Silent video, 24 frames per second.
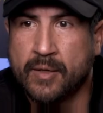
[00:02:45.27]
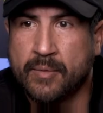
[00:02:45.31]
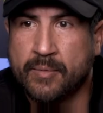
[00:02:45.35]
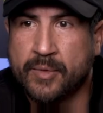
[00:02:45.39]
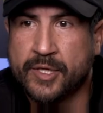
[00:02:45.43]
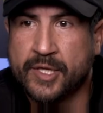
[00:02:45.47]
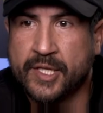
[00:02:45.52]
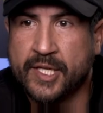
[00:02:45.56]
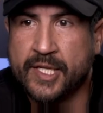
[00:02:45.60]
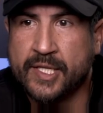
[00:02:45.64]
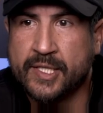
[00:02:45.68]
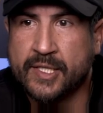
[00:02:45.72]

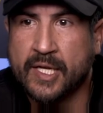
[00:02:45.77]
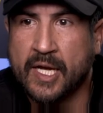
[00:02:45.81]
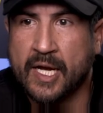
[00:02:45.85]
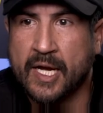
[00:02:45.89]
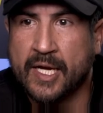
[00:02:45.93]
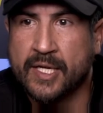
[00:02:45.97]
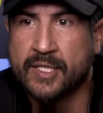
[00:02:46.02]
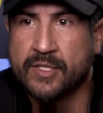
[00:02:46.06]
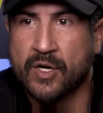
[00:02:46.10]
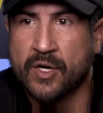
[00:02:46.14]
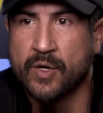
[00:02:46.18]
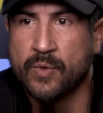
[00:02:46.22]
But these
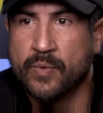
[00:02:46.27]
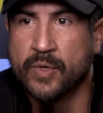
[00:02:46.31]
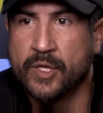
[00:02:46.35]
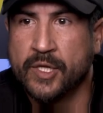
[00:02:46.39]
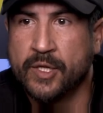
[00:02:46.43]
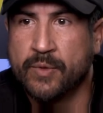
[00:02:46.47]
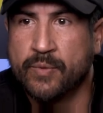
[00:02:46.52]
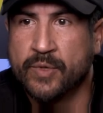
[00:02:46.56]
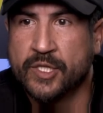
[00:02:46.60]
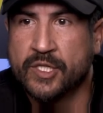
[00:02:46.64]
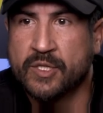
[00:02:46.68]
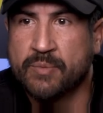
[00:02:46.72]
guys aren't
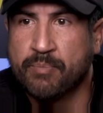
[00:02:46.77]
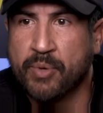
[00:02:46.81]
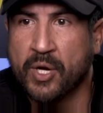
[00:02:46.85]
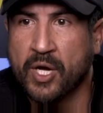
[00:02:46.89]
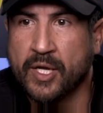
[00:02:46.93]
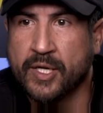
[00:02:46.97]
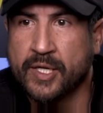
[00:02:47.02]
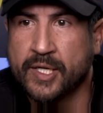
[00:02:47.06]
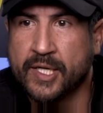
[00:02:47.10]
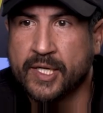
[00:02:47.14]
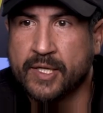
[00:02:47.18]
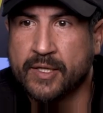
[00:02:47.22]
really
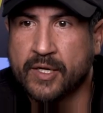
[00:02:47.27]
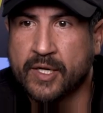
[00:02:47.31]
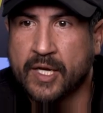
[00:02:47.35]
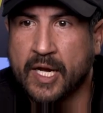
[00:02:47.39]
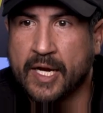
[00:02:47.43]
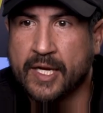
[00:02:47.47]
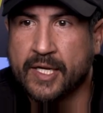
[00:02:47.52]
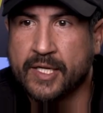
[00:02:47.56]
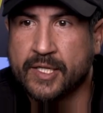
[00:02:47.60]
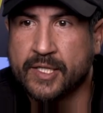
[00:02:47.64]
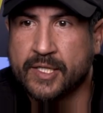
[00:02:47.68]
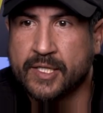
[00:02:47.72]
responding. They're
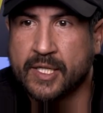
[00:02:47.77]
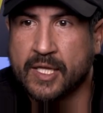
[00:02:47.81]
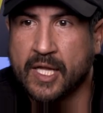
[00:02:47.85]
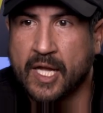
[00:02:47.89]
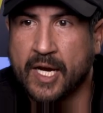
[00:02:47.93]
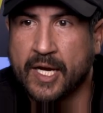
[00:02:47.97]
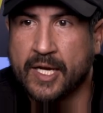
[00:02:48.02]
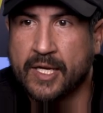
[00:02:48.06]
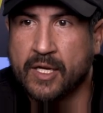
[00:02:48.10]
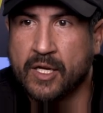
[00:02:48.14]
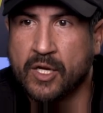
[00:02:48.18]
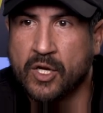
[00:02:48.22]
kind of just
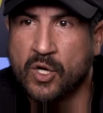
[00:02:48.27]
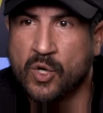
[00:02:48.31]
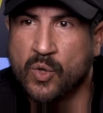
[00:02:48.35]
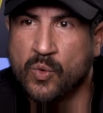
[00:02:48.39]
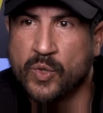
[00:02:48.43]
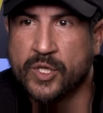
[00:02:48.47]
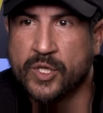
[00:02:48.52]
lying low,